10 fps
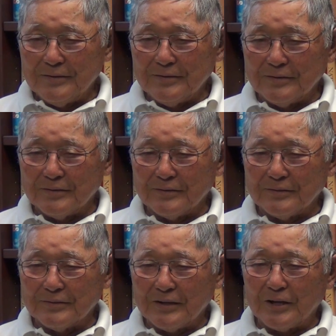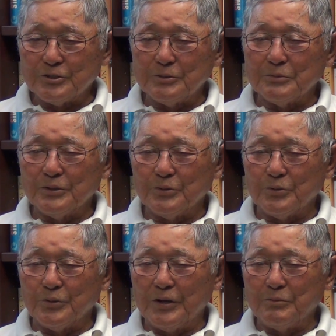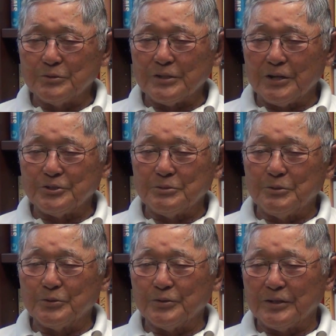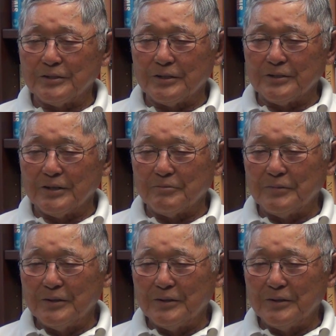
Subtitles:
her name was Hashimoto at that time.